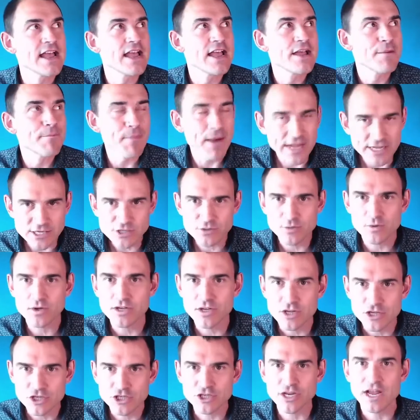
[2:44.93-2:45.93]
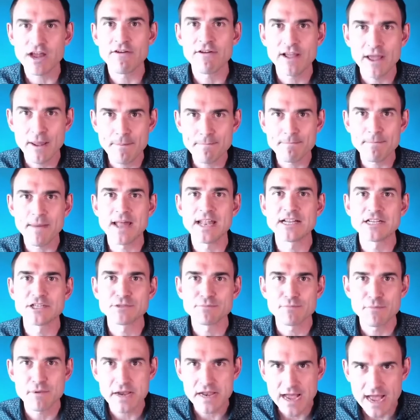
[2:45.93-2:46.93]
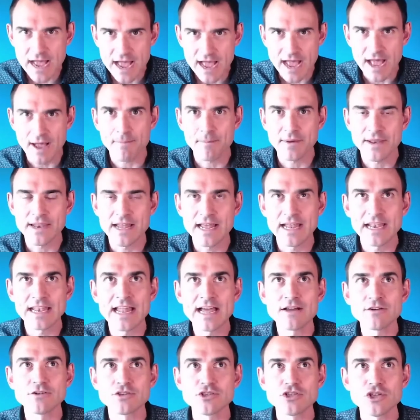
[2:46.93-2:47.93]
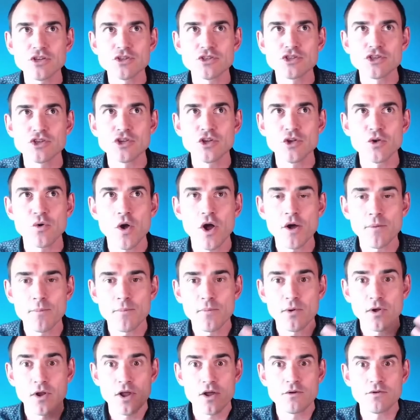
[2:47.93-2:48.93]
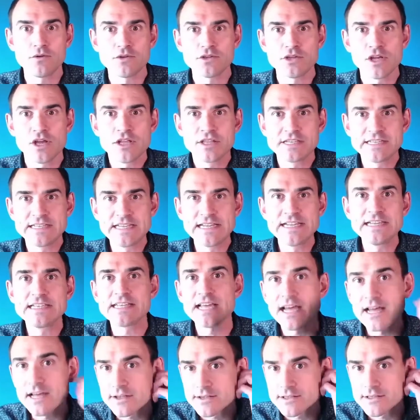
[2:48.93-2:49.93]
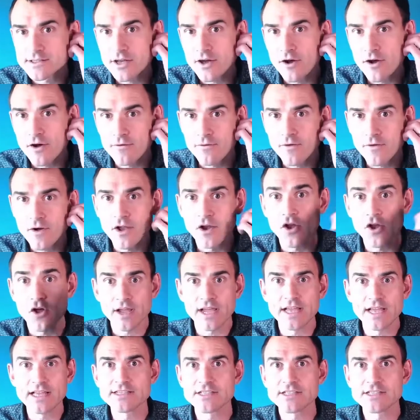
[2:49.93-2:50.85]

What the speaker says: password sharing and management app, and it allows you to upload details of a login.